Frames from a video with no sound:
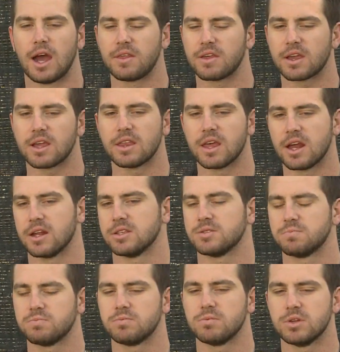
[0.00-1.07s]
I think in the end,
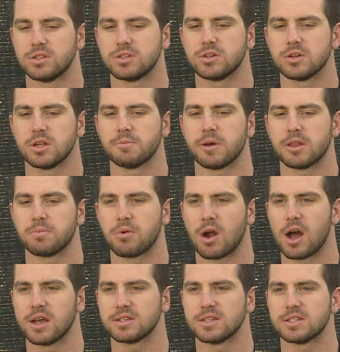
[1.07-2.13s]
it's, it's truly about the
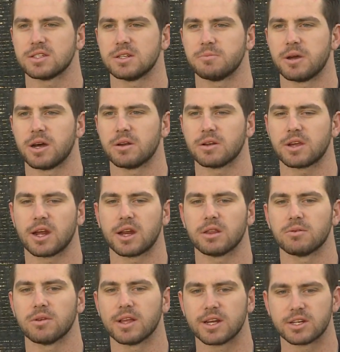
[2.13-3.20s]
process and about kind of
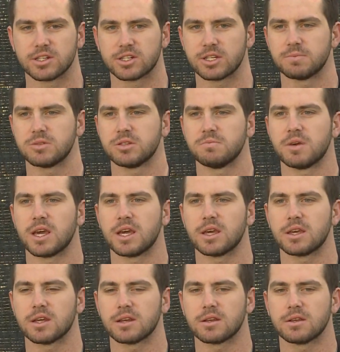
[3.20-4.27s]
the relationships you
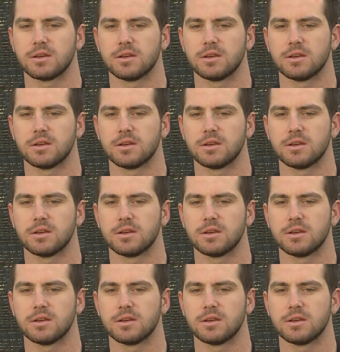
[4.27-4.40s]
make and